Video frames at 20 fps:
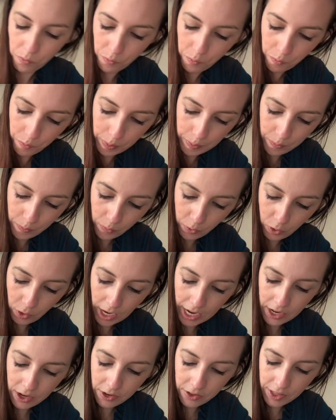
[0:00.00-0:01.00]
The
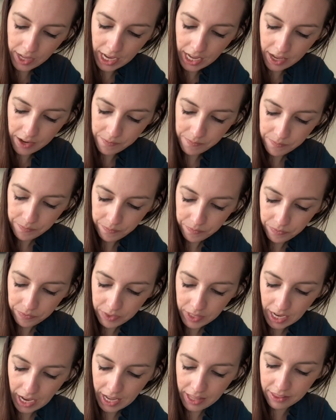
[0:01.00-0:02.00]
greater than
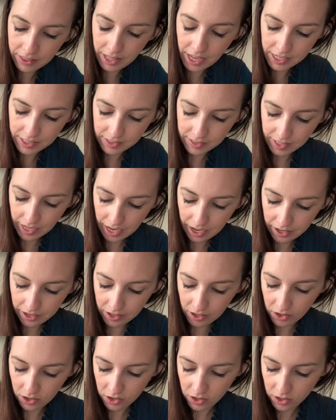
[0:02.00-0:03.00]
and less
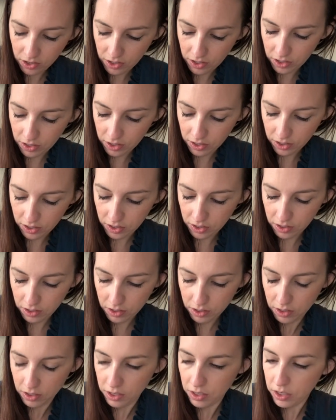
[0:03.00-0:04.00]
than.
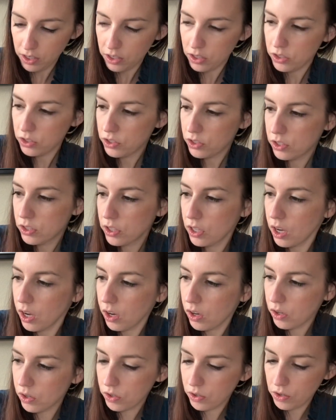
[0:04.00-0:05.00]

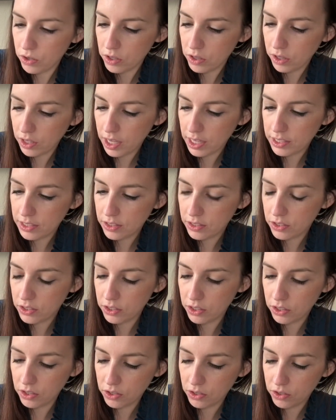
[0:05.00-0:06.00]
So let's
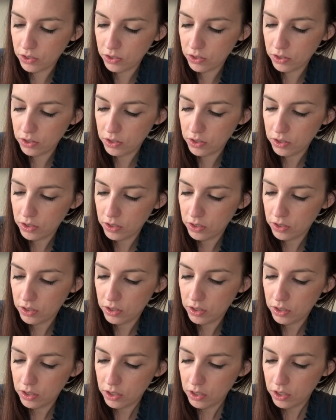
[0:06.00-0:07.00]
do
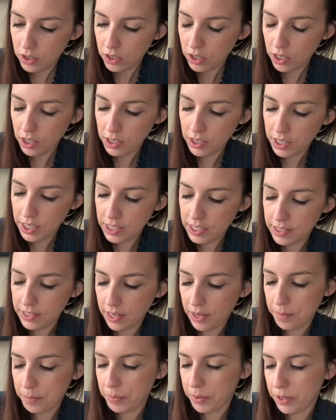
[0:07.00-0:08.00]
an
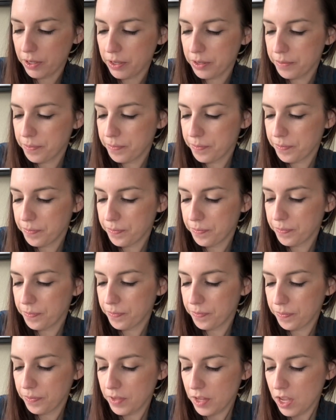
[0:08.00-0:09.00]
example.
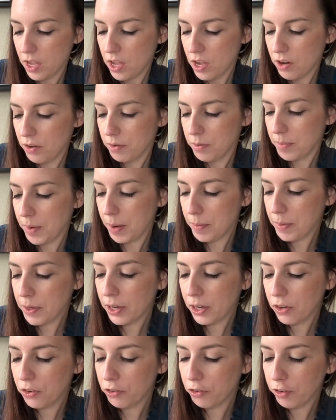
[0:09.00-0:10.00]

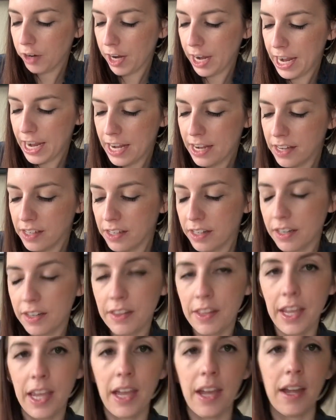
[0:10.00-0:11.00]
Remember, greater
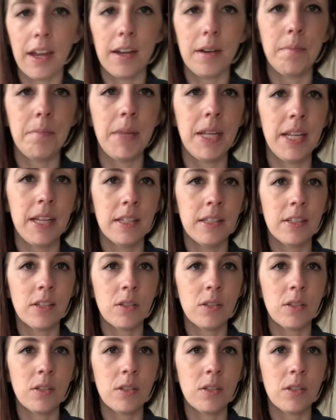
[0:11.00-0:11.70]
than means